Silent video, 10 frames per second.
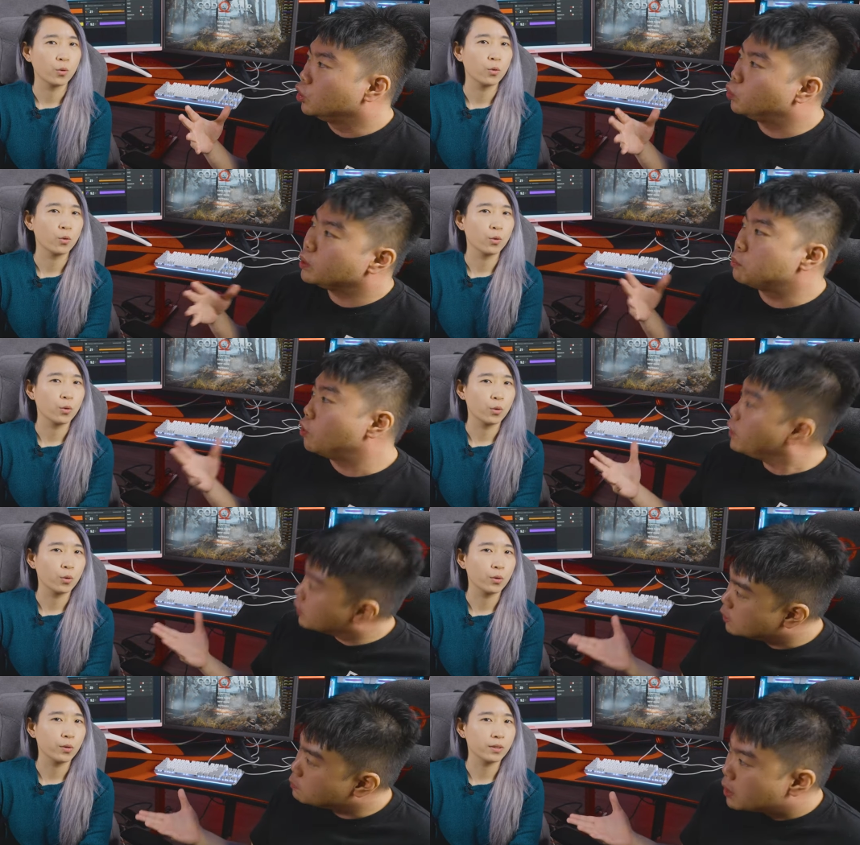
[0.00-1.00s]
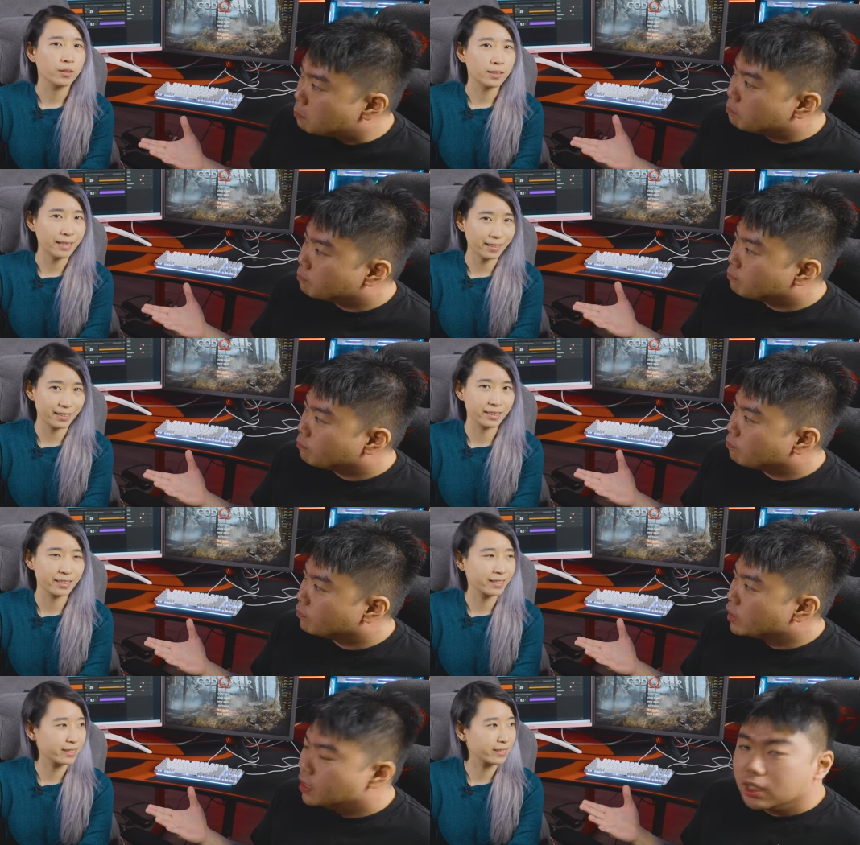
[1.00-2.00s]
Speaker 1: doing both at the same time. Yes.
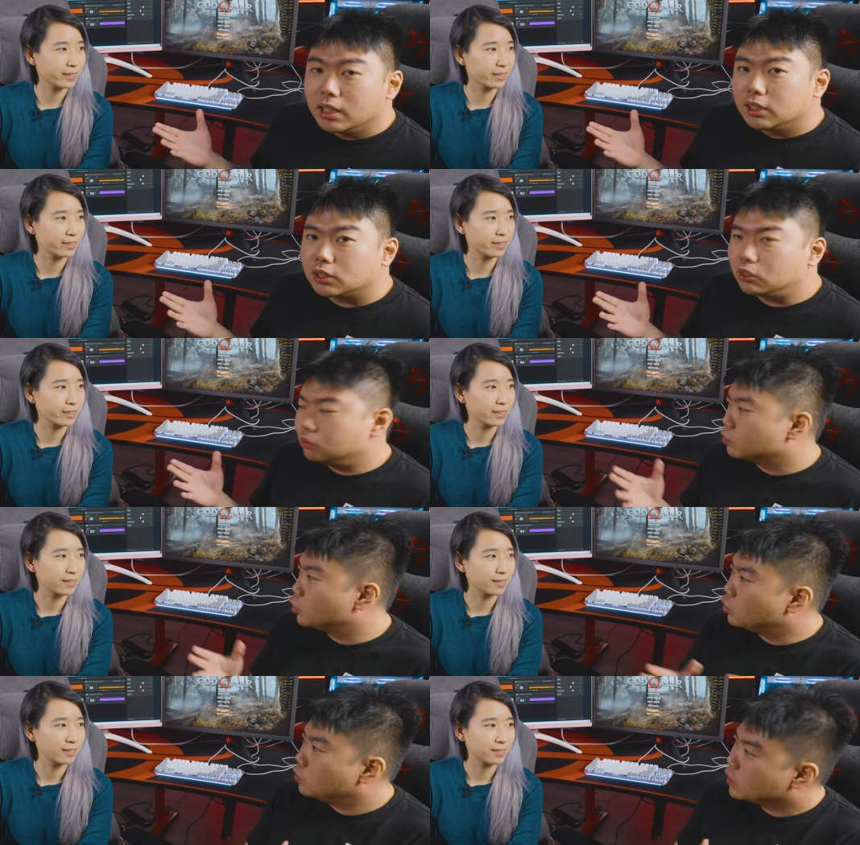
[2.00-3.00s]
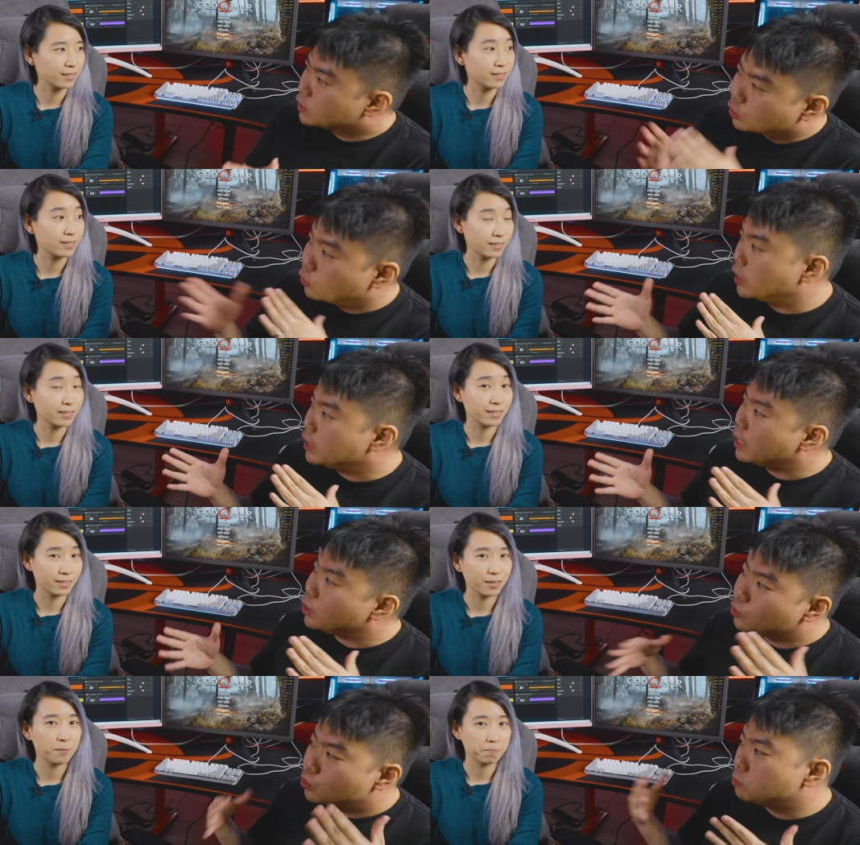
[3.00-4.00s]
So, you know, it's a good thing
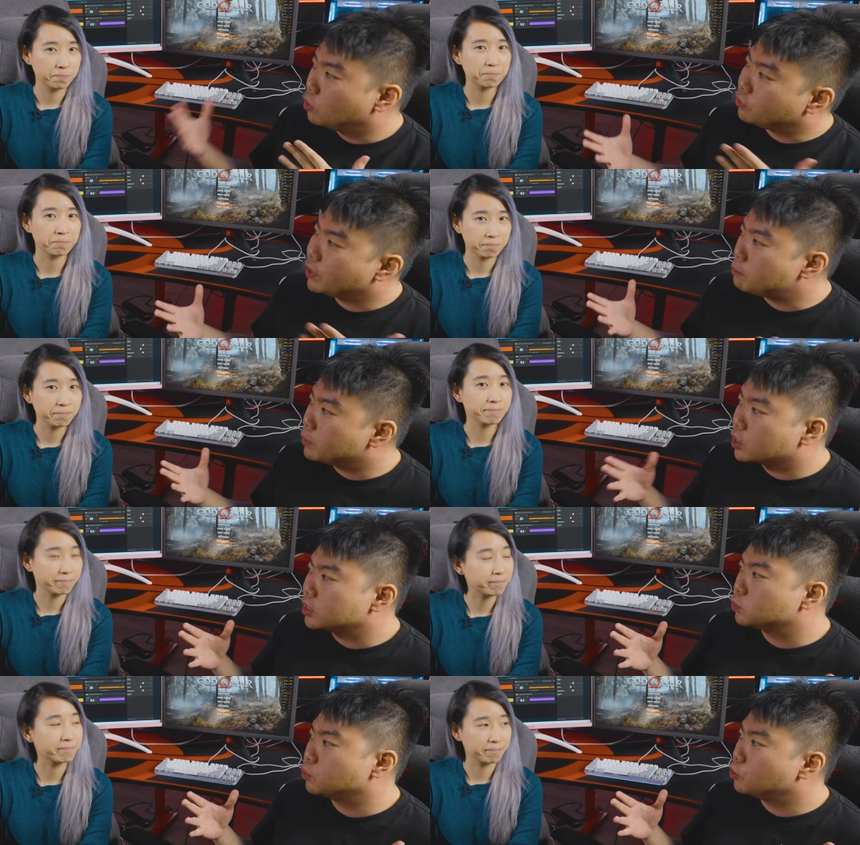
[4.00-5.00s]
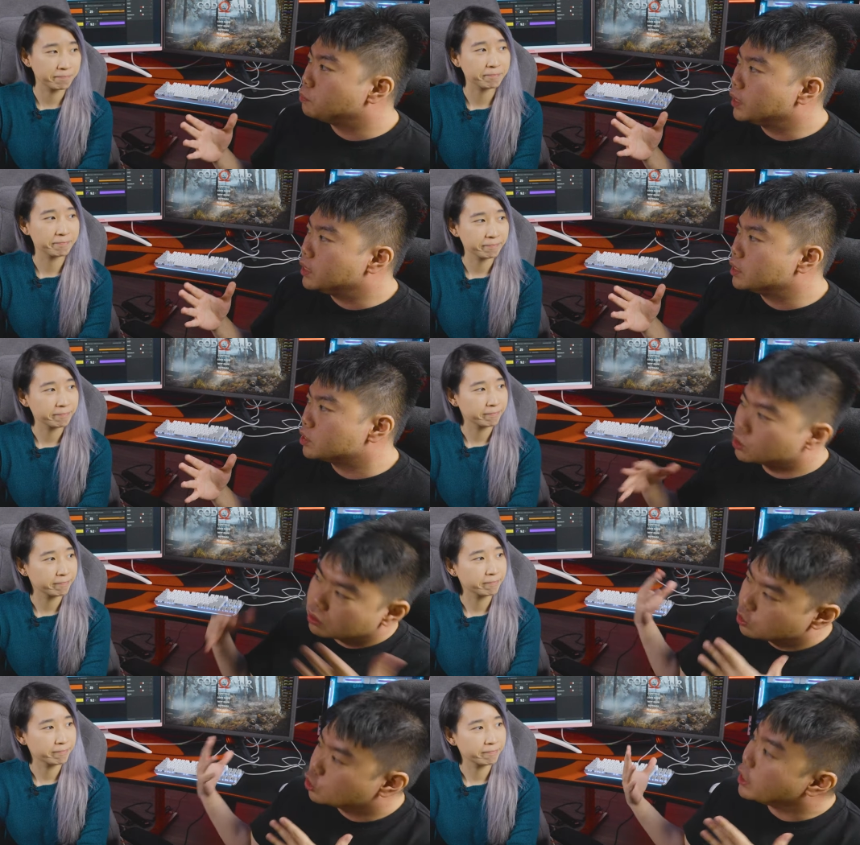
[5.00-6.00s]
that you do both of that because we'll be
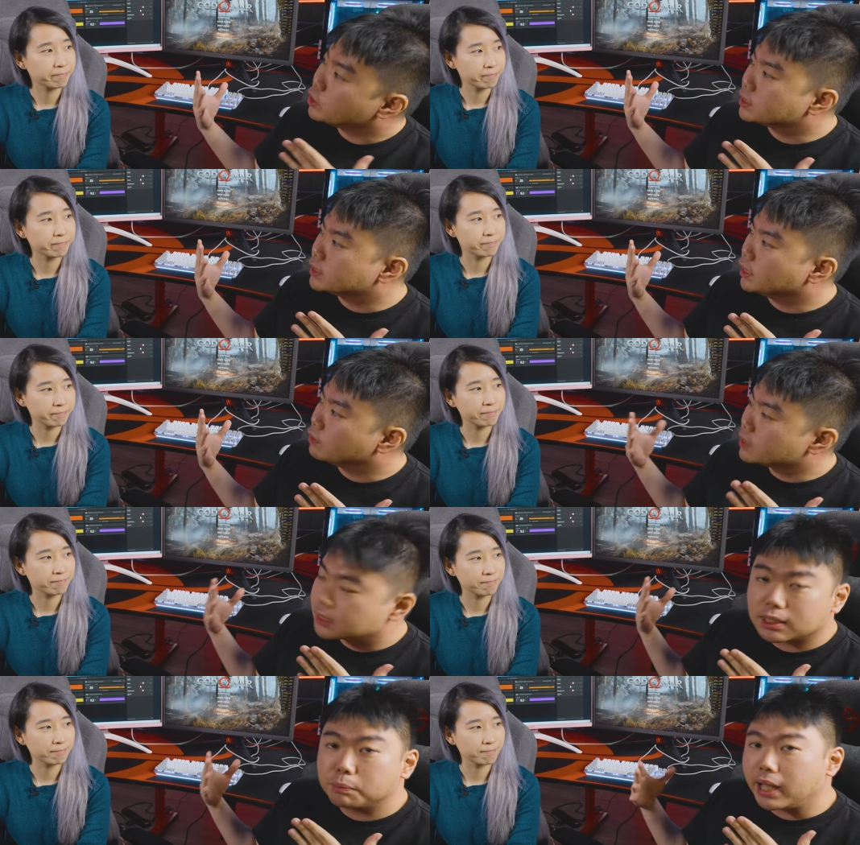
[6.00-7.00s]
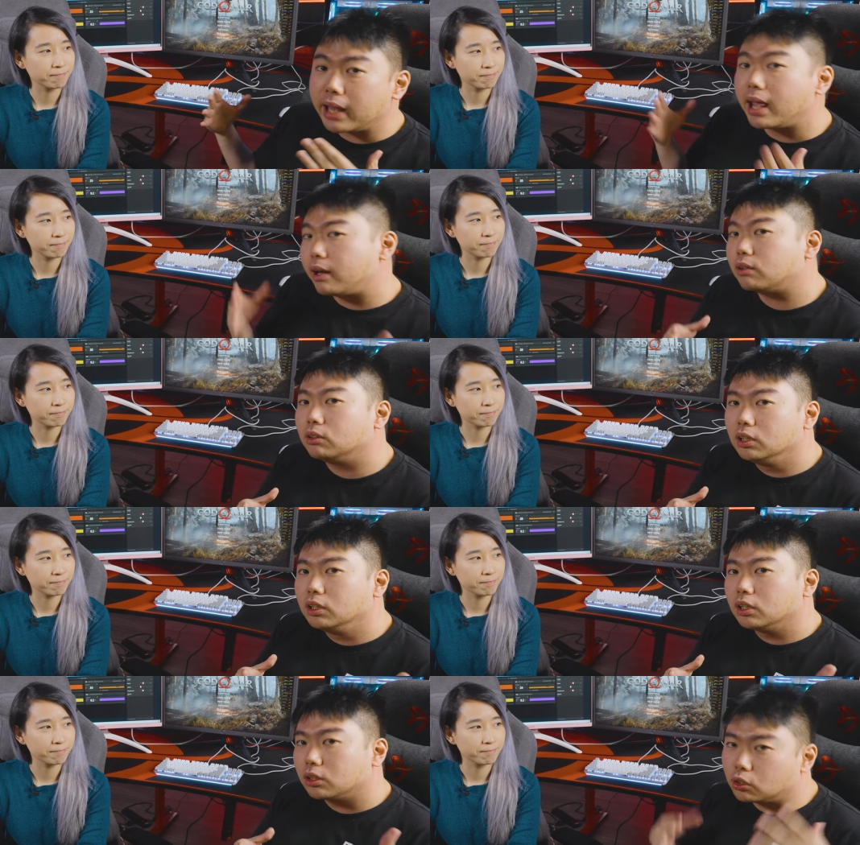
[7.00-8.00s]
trying to see if the system can handle
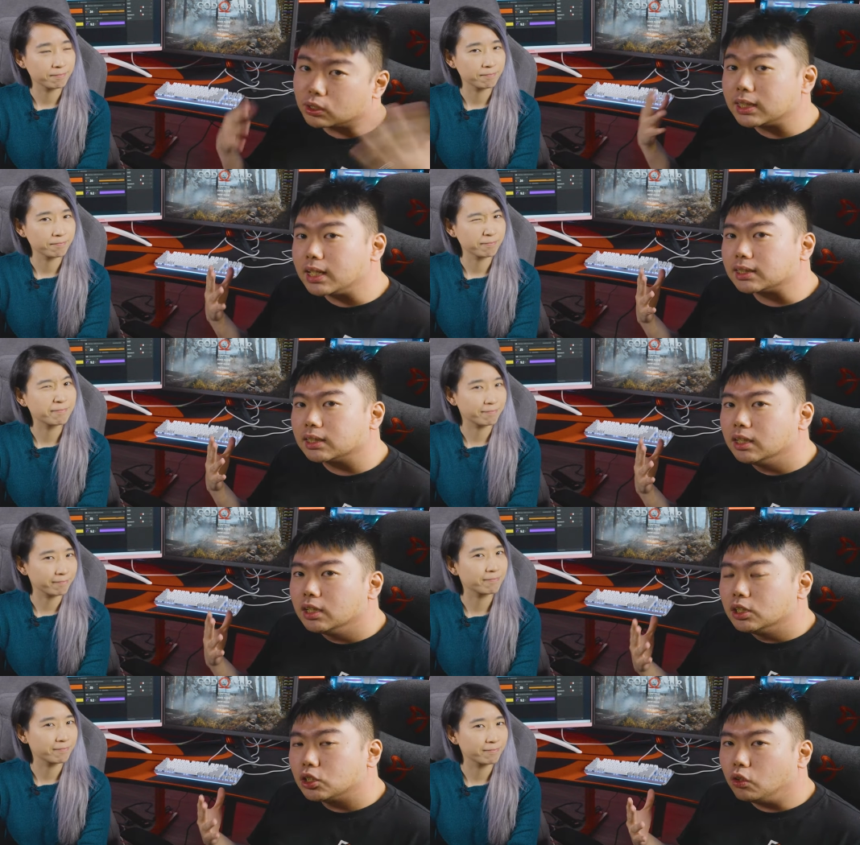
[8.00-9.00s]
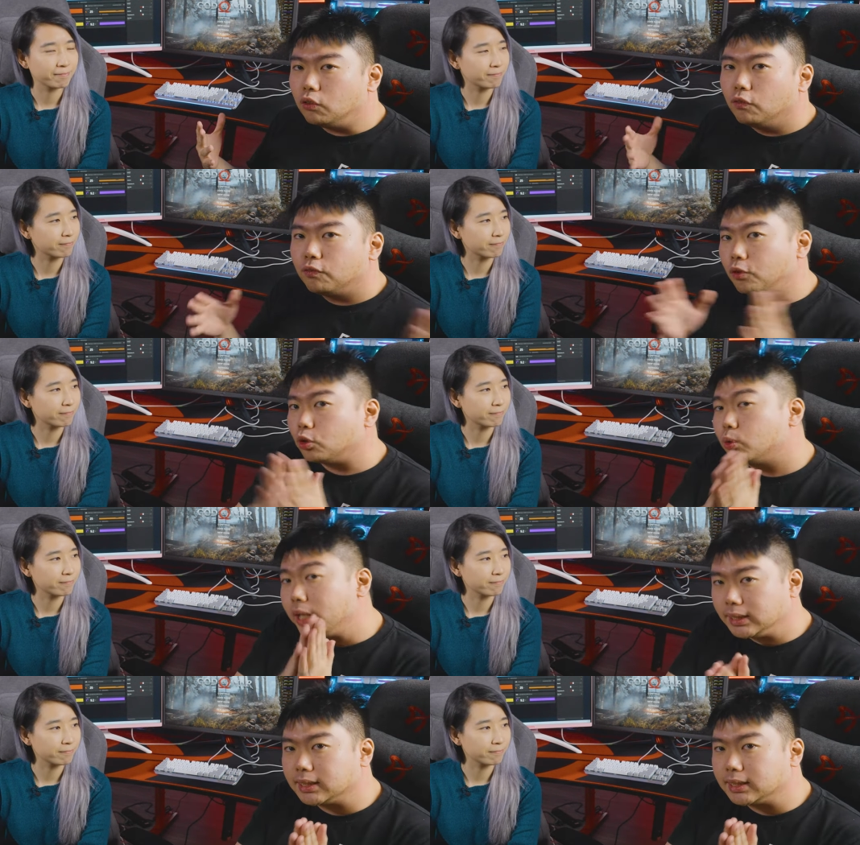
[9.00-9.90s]
those tasks. So for today's